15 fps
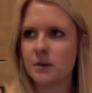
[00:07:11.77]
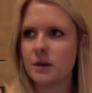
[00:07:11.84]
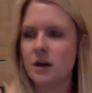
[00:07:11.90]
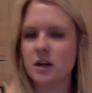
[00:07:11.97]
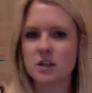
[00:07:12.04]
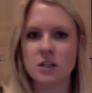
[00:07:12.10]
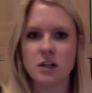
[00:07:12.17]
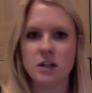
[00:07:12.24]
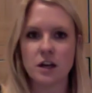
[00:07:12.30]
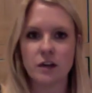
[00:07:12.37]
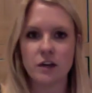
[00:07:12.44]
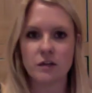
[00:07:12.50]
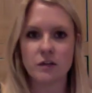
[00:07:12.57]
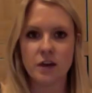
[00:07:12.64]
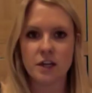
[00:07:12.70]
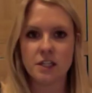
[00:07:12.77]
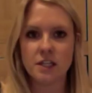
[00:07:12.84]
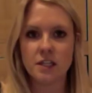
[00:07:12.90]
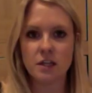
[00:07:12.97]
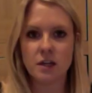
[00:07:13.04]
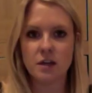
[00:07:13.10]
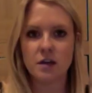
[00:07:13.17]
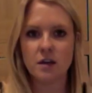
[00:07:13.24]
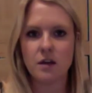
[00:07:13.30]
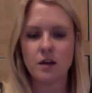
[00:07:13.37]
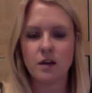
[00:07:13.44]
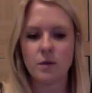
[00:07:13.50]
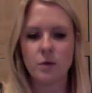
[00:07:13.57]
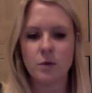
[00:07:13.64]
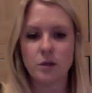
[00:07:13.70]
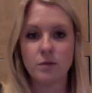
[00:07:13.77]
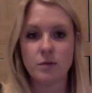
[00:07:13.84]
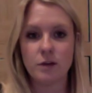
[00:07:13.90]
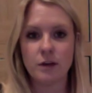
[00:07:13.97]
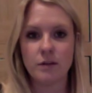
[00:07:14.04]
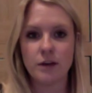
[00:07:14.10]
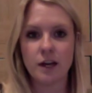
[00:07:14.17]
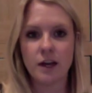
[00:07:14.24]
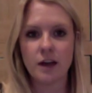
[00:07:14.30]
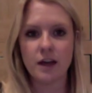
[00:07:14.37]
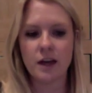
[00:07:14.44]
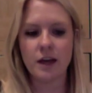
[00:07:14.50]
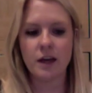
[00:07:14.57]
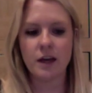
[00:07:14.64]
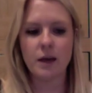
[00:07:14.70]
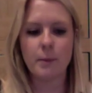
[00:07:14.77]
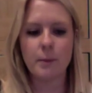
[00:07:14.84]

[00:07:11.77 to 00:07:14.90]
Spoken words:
Larger Than Life eyeshadow, which I'm really, really liking.